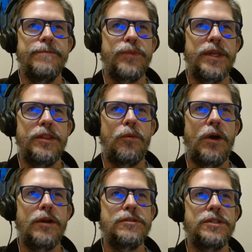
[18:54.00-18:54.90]
And the
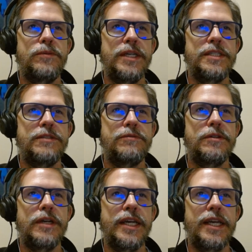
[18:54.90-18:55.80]
waters in waste of
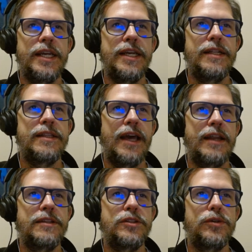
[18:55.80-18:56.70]
gray, out of
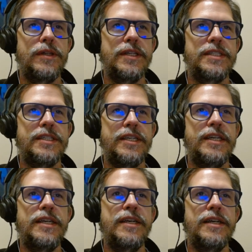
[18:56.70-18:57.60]
the toiling
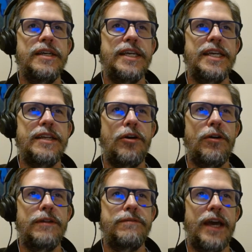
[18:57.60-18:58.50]
sea, in
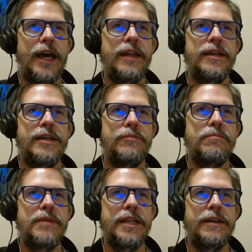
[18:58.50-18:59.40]
all of that,
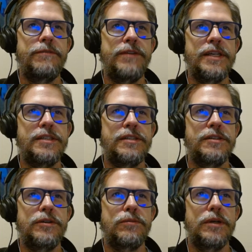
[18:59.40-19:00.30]
many a face
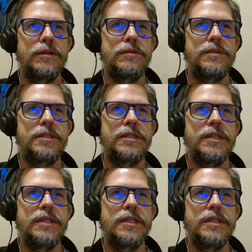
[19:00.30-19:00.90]
arose.